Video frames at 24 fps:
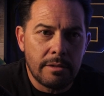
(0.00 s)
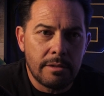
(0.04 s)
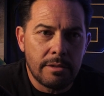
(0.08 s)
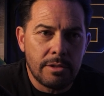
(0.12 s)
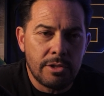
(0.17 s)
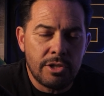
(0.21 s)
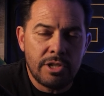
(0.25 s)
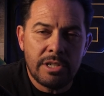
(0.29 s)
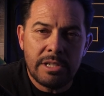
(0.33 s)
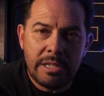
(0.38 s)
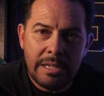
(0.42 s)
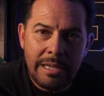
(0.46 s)

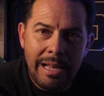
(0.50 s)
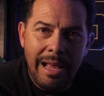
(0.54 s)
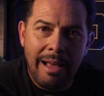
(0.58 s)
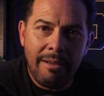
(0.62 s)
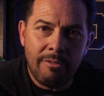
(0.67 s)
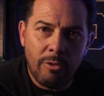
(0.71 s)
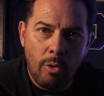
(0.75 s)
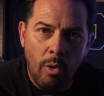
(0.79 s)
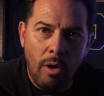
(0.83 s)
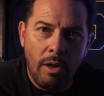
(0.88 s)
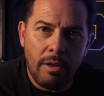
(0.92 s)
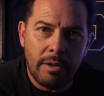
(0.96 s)
she did
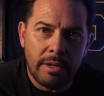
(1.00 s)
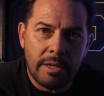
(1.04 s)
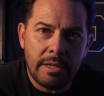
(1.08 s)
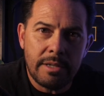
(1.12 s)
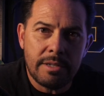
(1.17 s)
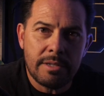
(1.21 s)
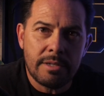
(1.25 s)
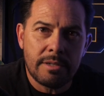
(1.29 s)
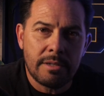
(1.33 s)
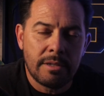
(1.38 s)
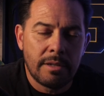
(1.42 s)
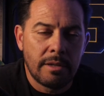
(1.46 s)
have
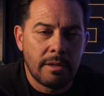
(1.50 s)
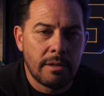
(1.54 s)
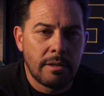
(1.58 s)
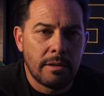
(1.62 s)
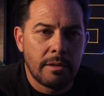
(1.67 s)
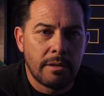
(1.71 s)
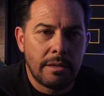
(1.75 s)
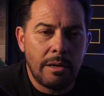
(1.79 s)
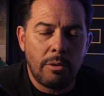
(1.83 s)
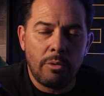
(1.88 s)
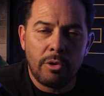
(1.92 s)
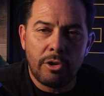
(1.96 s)
qualities
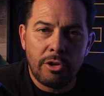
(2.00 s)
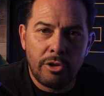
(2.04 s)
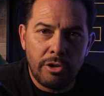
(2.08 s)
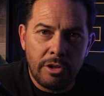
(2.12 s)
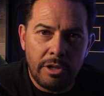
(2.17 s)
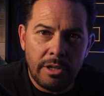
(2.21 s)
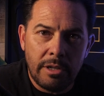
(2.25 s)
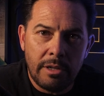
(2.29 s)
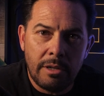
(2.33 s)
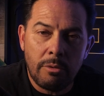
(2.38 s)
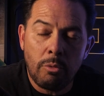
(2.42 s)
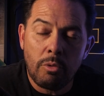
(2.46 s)
that were
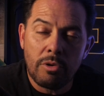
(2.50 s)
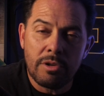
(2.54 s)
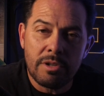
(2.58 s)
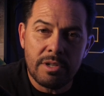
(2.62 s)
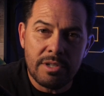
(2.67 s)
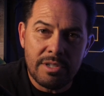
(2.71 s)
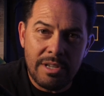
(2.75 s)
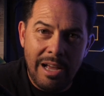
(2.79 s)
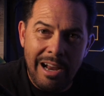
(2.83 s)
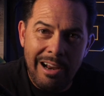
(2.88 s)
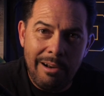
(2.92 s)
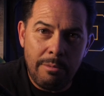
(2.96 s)
good and were
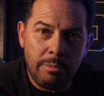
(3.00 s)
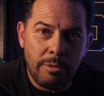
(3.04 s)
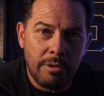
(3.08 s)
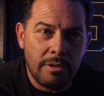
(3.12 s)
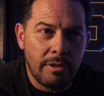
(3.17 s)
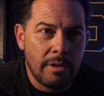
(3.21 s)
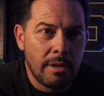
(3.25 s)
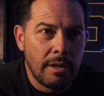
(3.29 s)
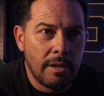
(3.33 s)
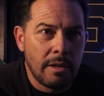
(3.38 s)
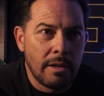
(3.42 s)
desirable.